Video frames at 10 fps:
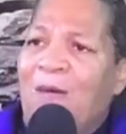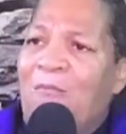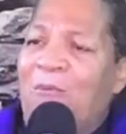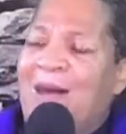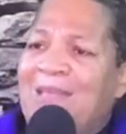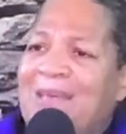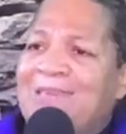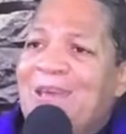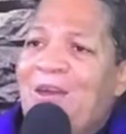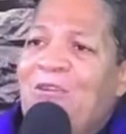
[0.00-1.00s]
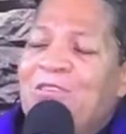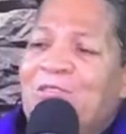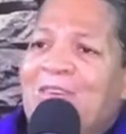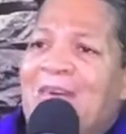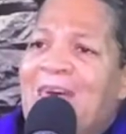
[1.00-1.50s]
What does it hurt
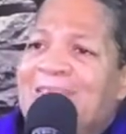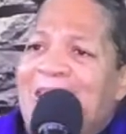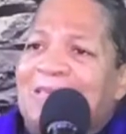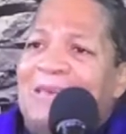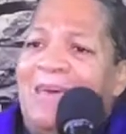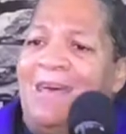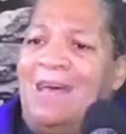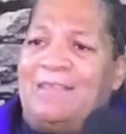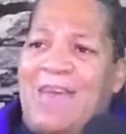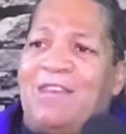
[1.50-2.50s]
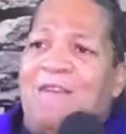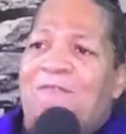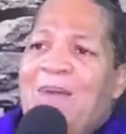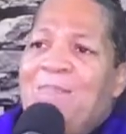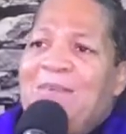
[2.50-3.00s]
you to just to take your
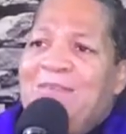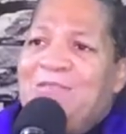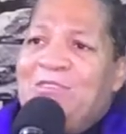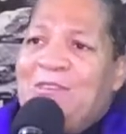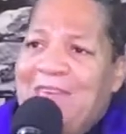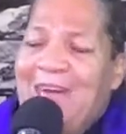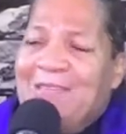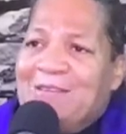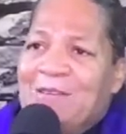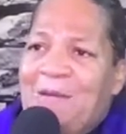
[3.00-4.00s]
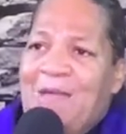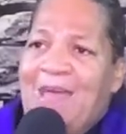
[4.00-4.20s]
family together